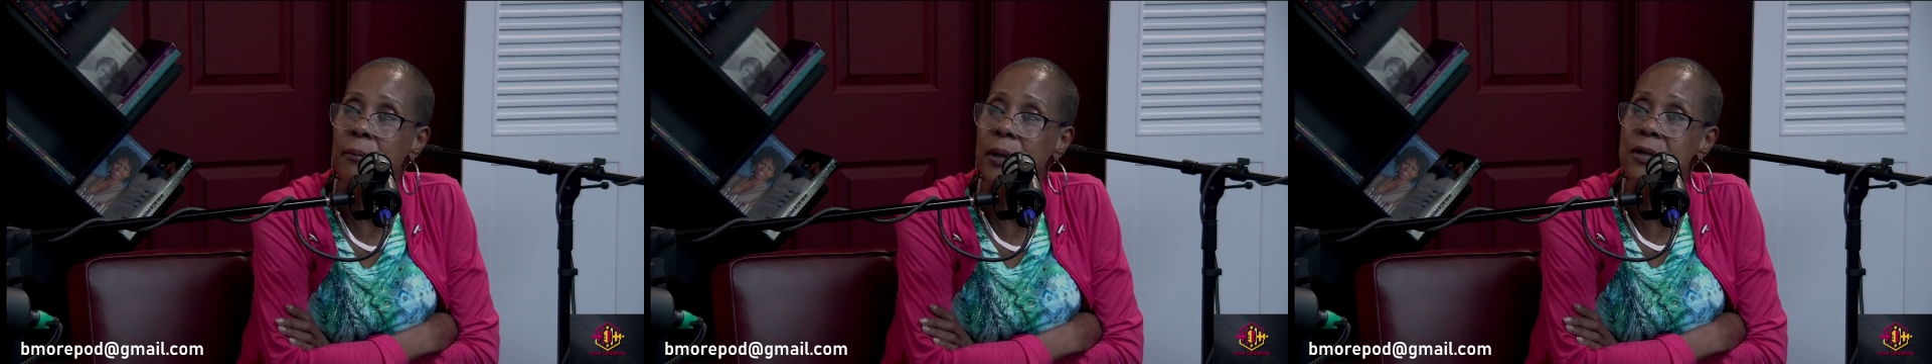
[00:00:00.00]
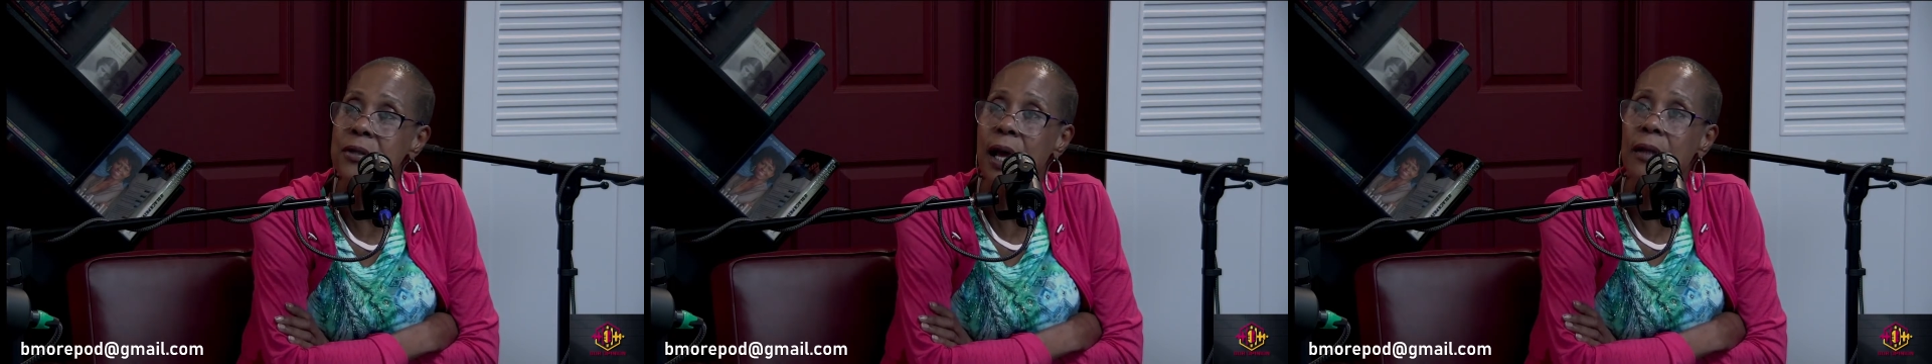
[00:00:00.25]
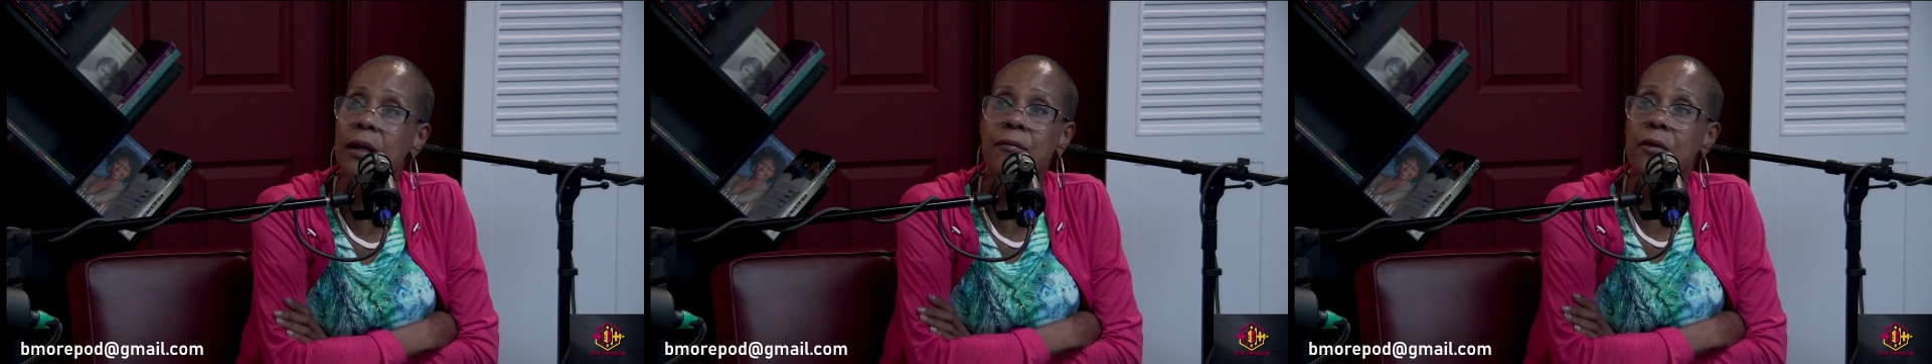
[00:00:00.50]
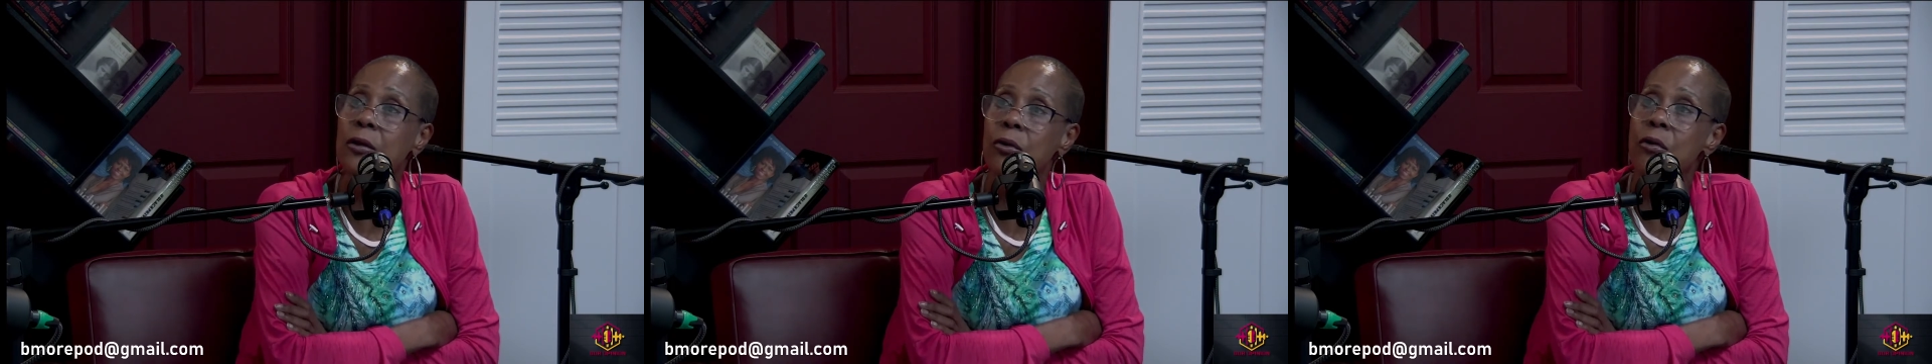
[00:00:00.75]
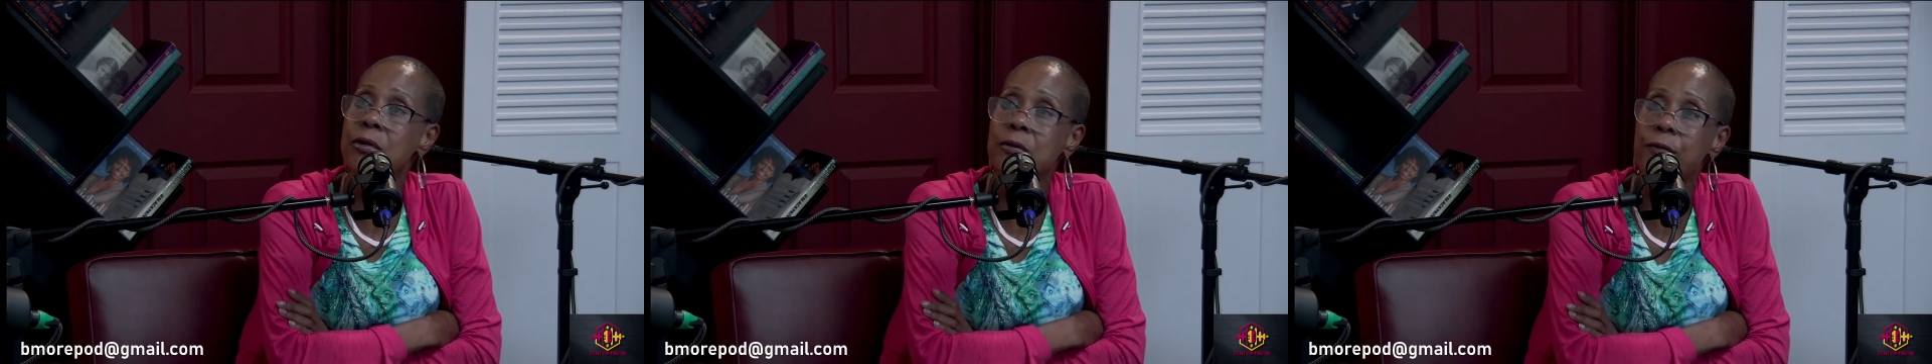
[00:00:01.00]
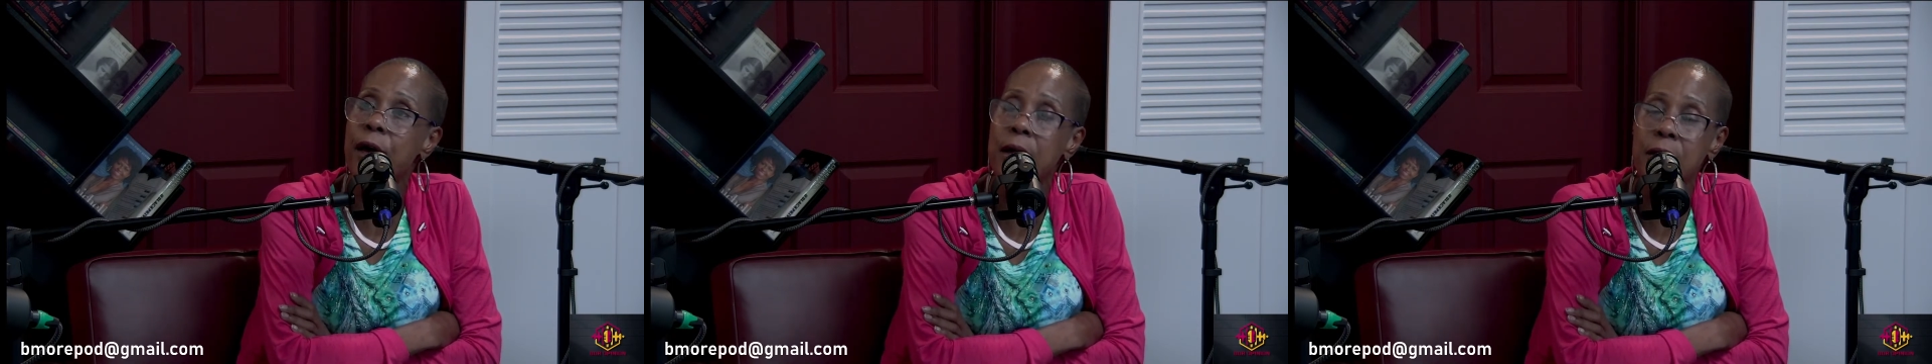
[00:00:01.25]
Because I lived in Las
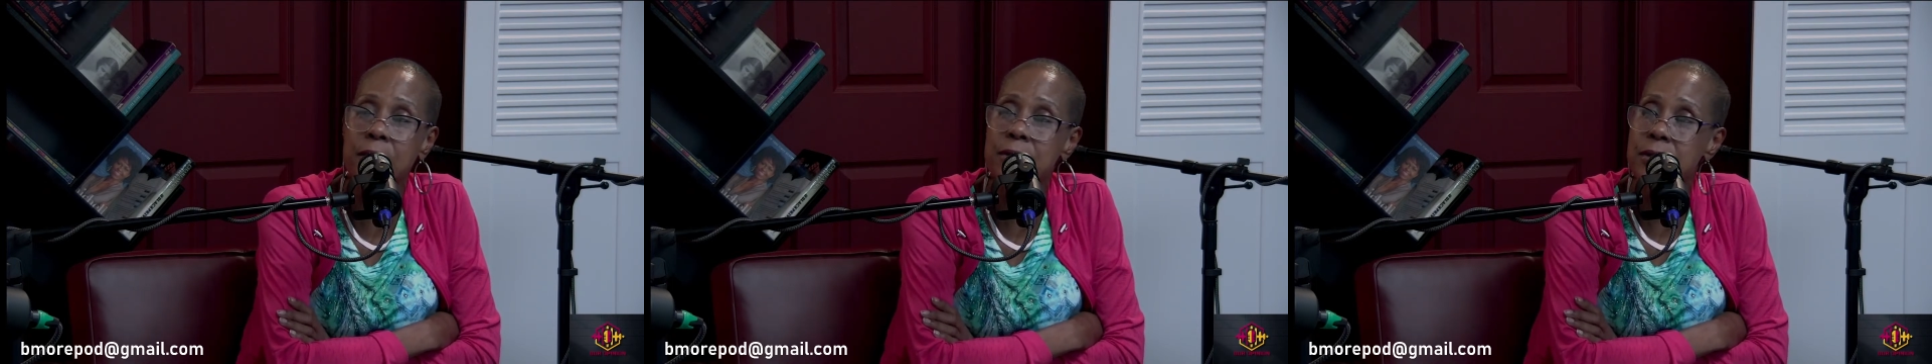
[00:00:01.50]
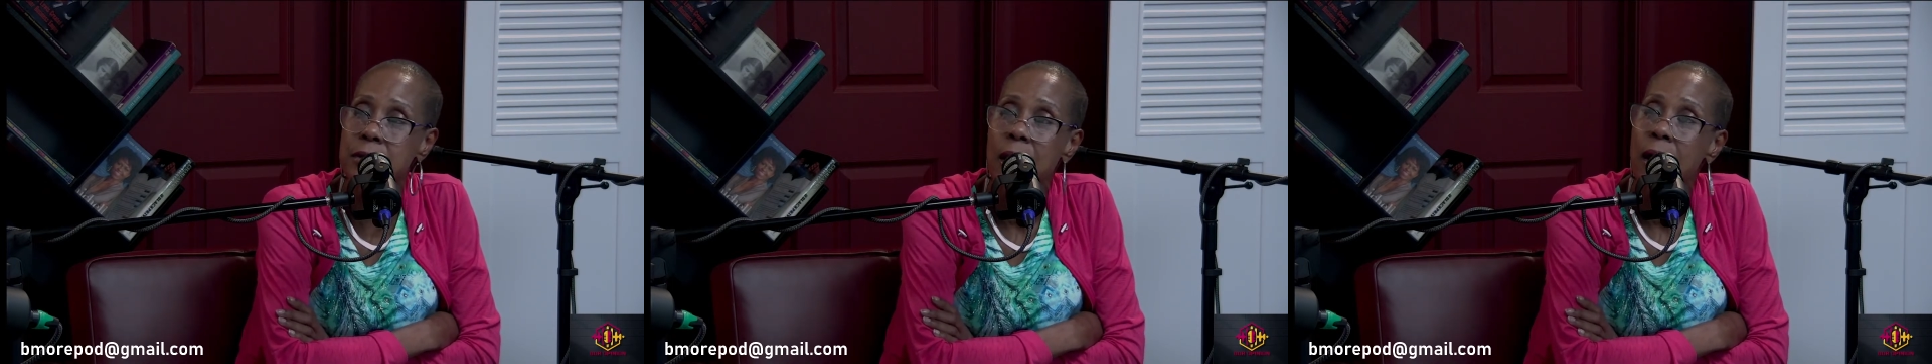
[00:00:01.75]
Vegas